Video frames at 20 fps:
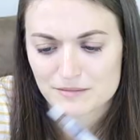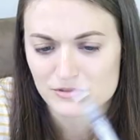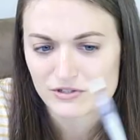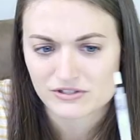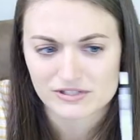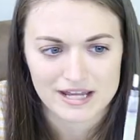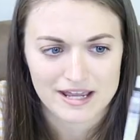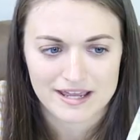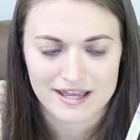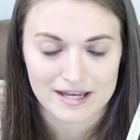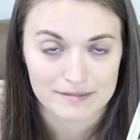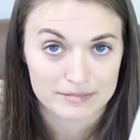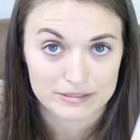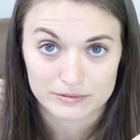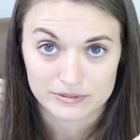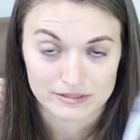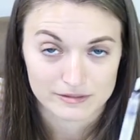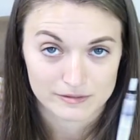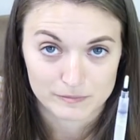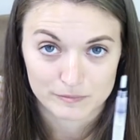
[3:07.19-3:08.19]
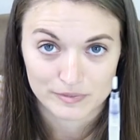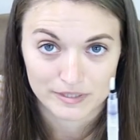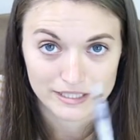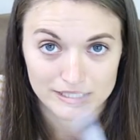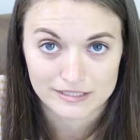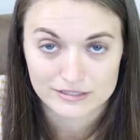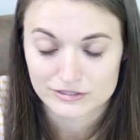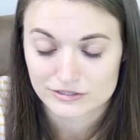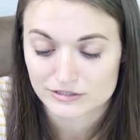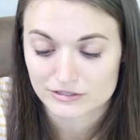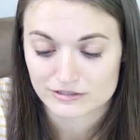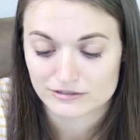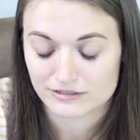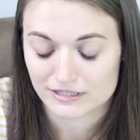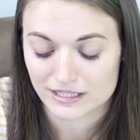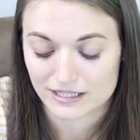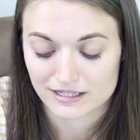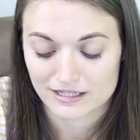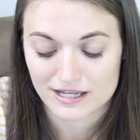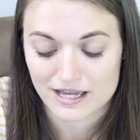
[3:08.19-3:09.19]
I'm just not happy with this brush.
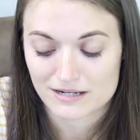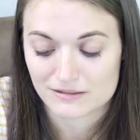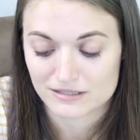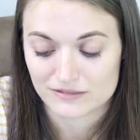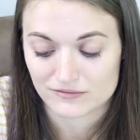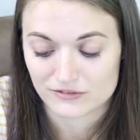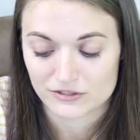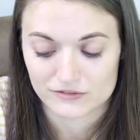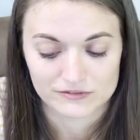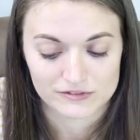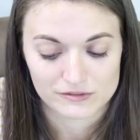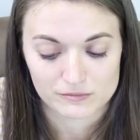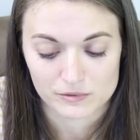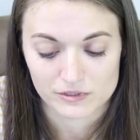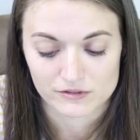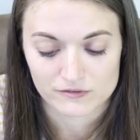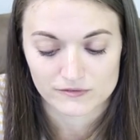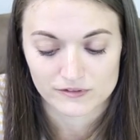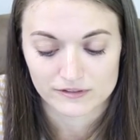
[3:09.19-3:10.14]
Like, I don't even know if it's worth